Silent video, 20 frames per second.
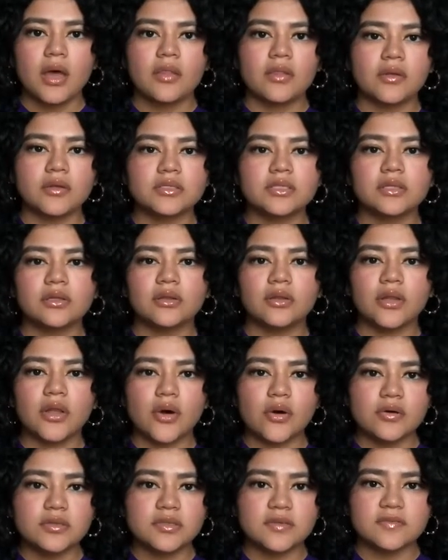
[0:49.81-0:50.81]
there's
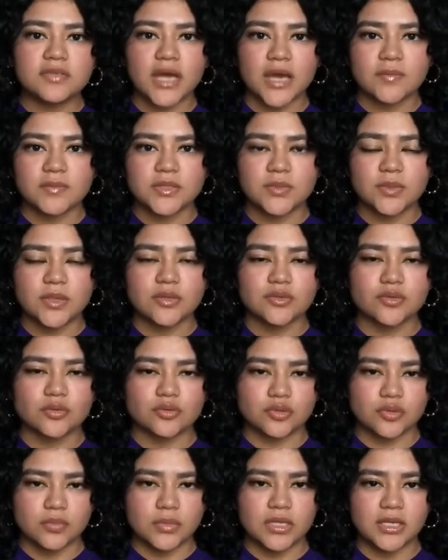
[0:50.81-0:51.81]
loads of time to be on
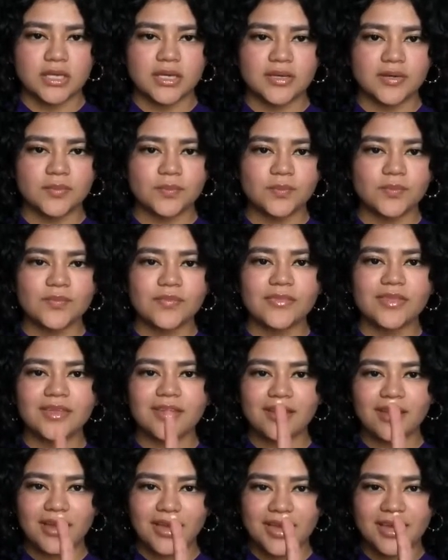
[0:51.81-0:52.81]
social media
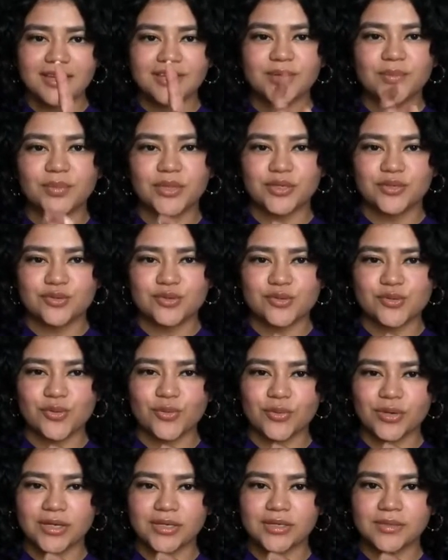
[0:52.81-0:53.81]
and complete your
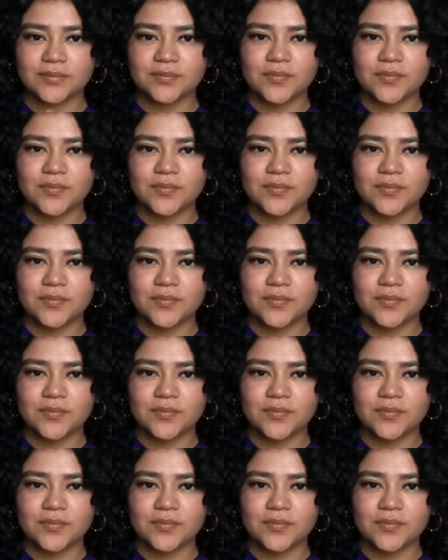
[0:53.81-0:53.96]
schoolwork.